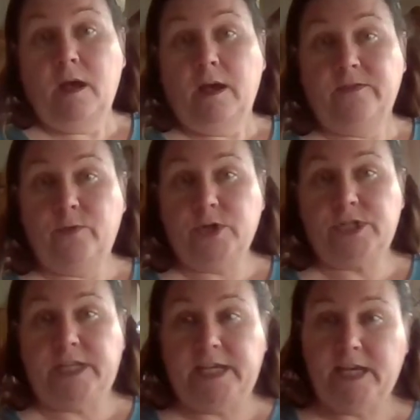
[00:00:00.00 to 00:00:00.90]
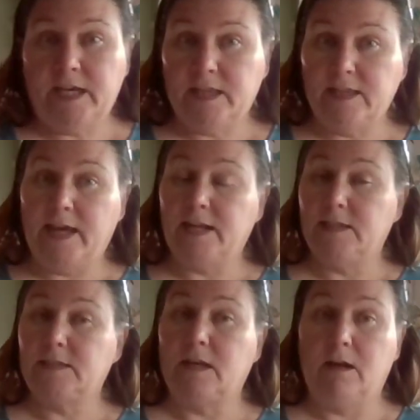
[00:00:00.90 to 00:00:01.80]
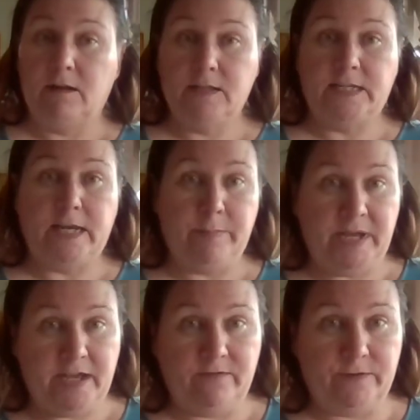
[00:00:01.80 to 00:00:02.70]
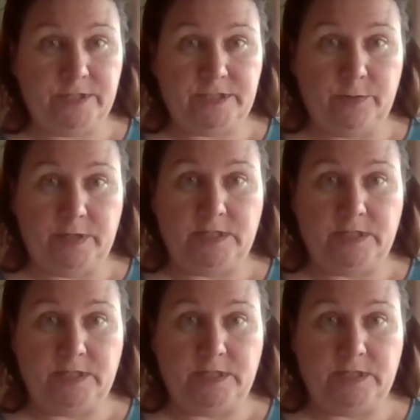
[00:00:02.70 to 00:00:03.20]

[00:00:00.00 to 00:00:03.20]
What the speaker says: Unfortunately, that is all the time I have for sewing